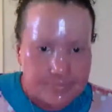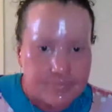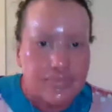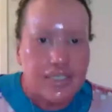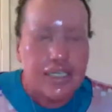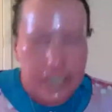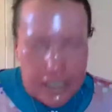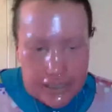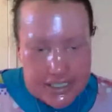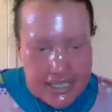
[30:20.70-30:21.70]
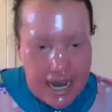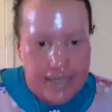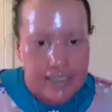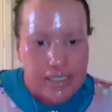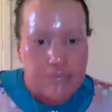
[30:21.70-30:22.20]
in the chat,
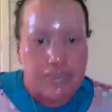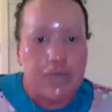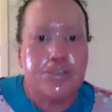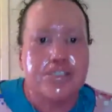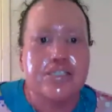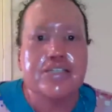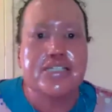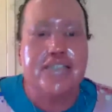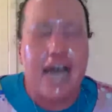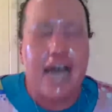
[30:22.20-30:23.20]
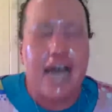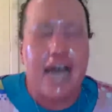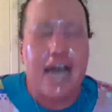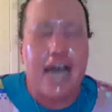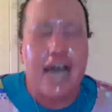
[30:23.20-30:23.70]
because this had
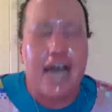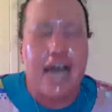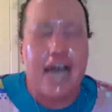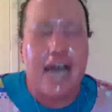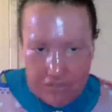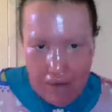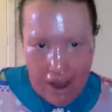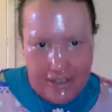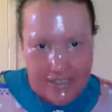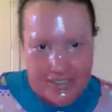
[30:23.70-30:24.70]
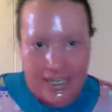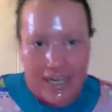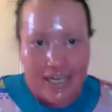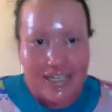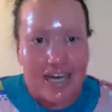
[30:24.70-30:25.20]
writers
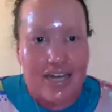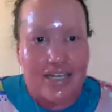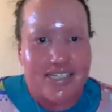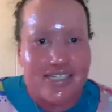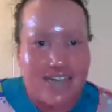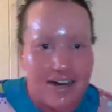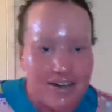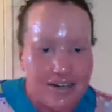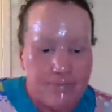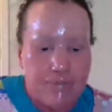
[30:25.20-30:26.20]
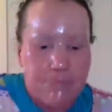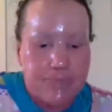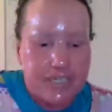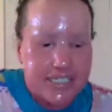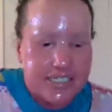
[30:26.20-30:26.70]
getting started. My
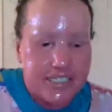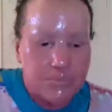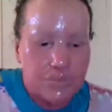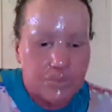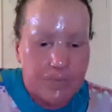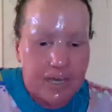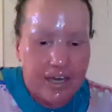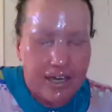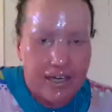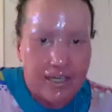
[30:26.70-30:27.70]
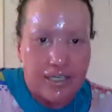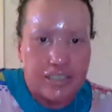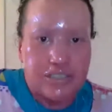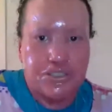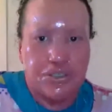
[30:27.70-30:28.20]
biggest tip would be
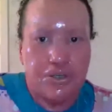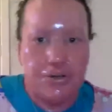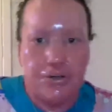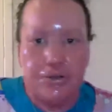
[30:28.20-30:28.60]
to,